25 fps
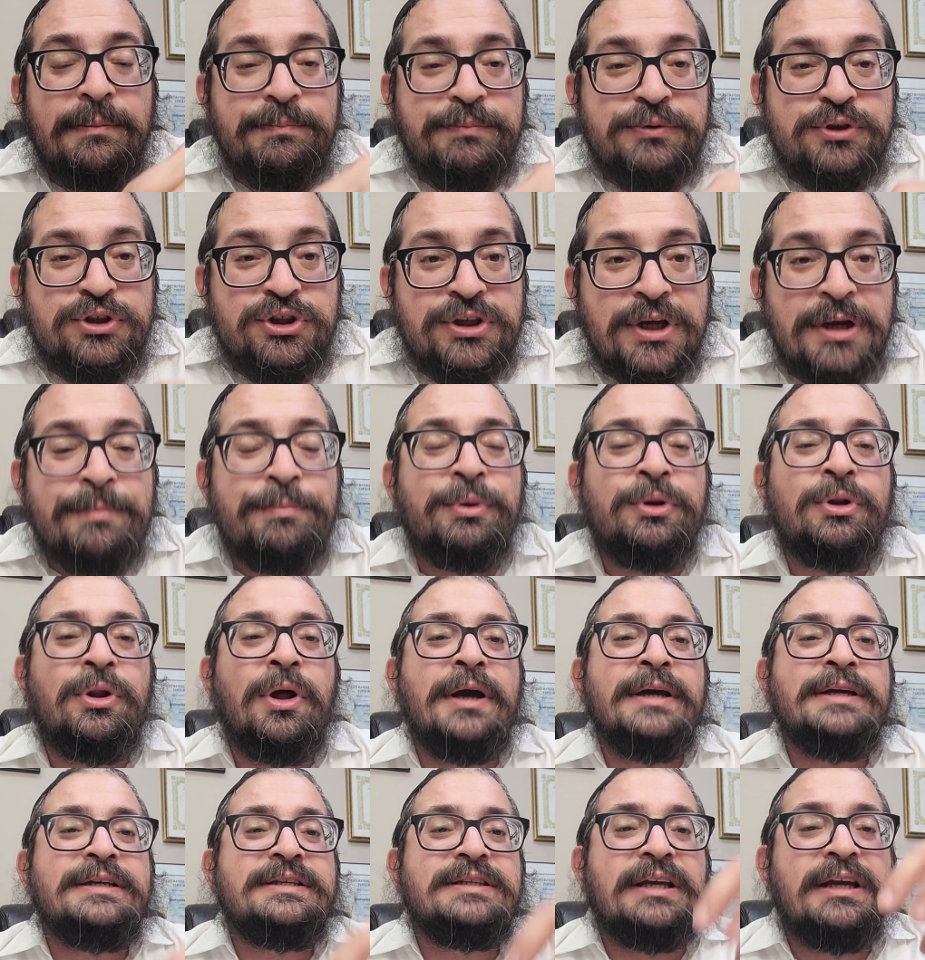
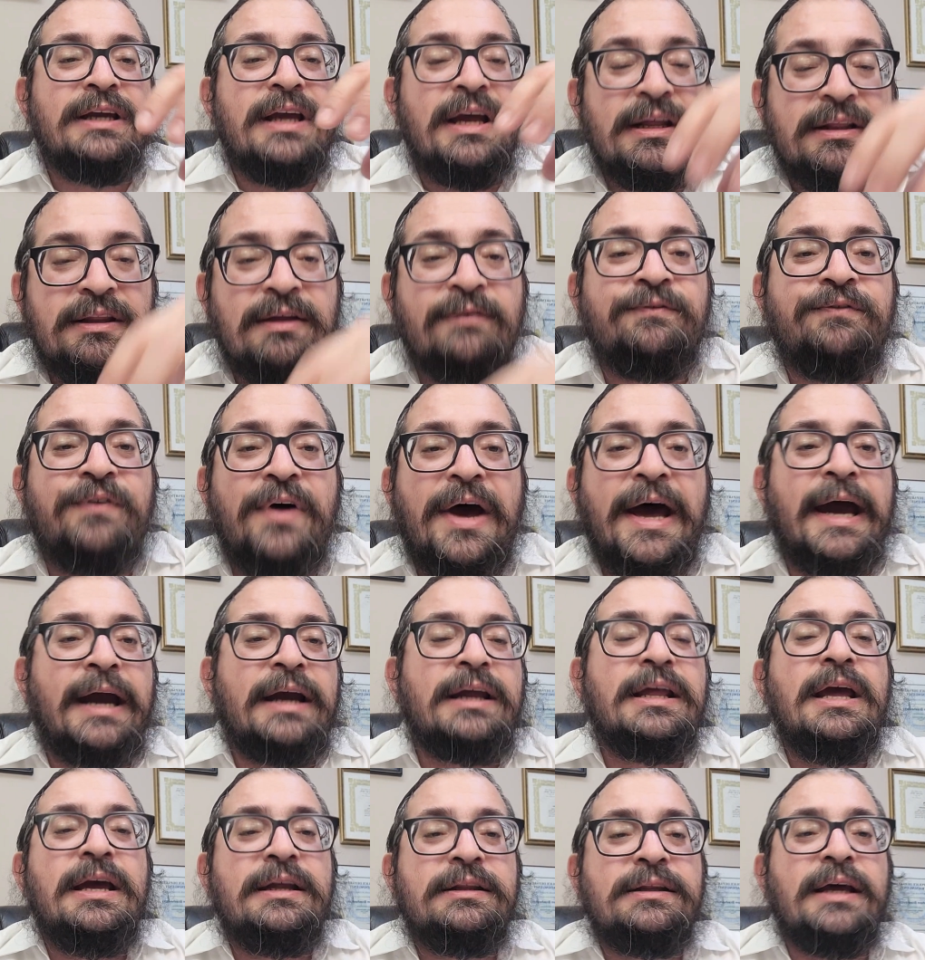symbolizing the
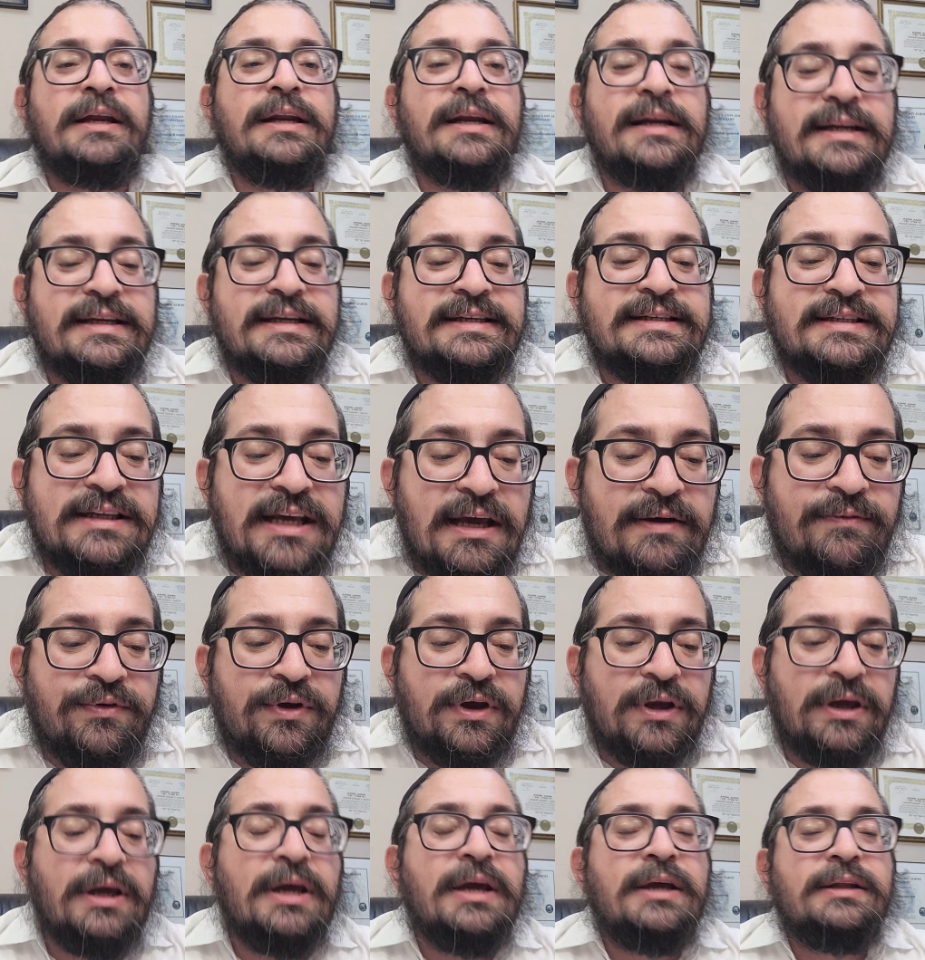fact that it is
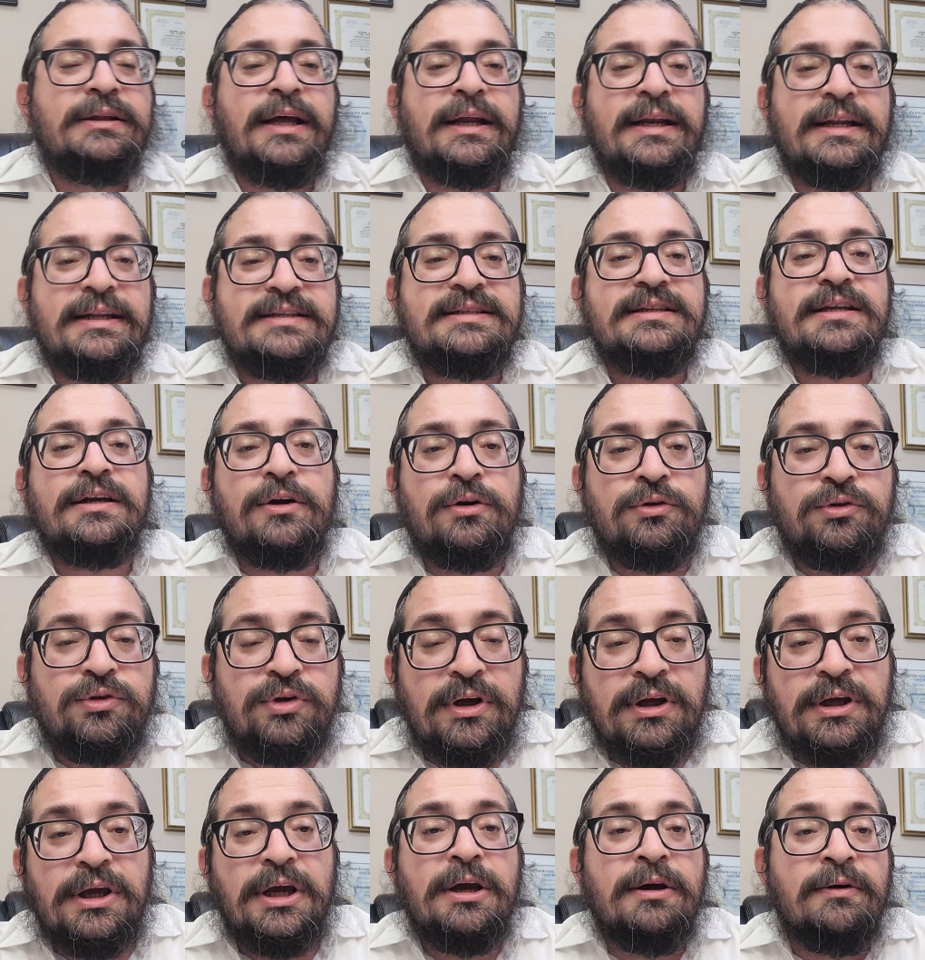giving, that it's there to
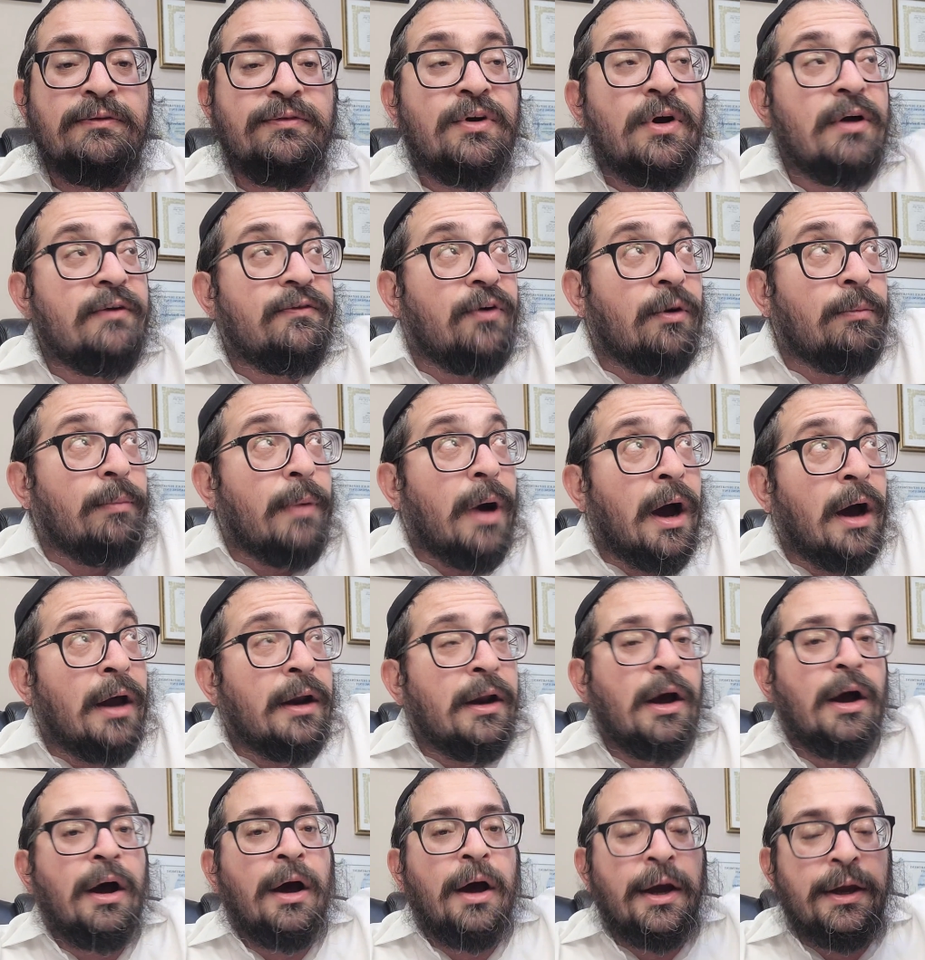give from
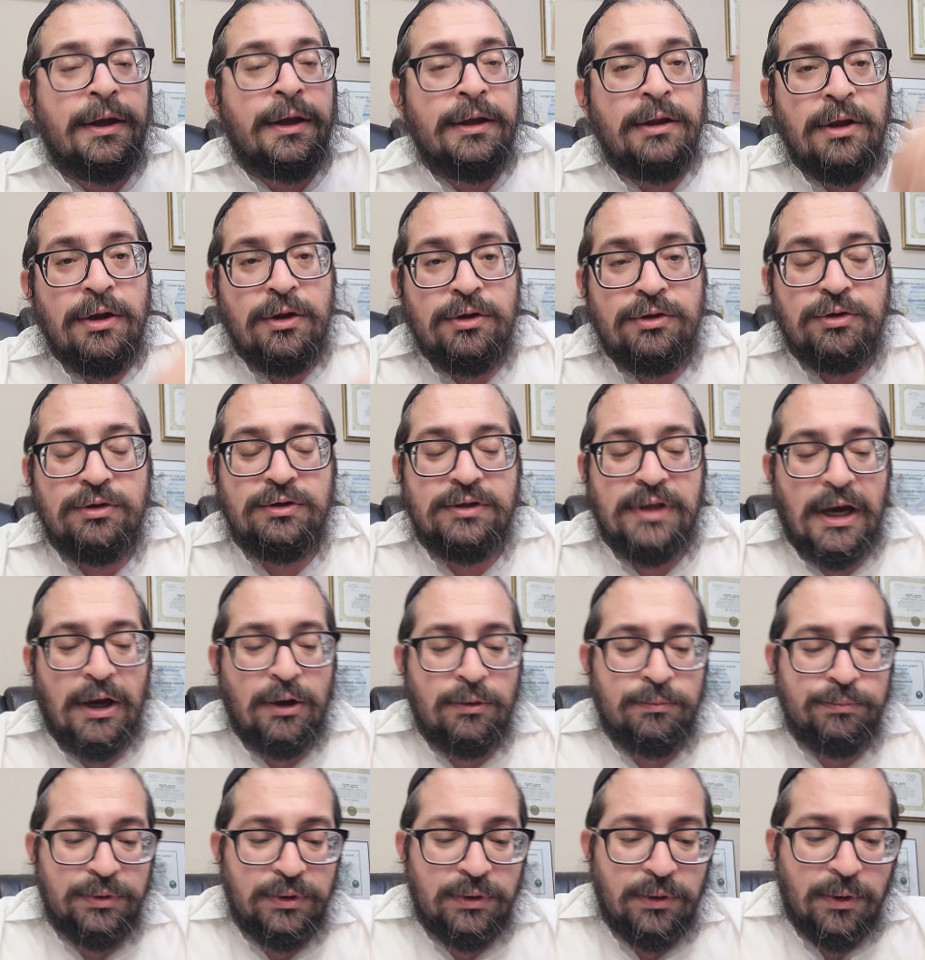on high to
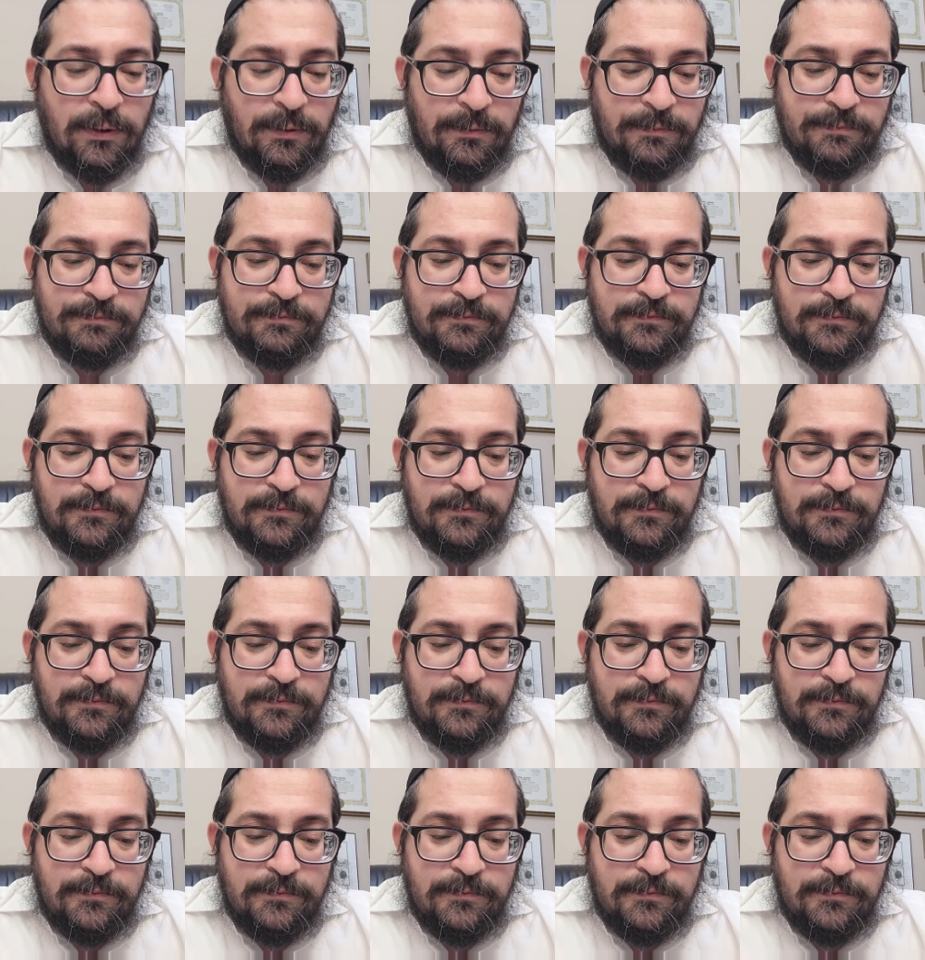down below.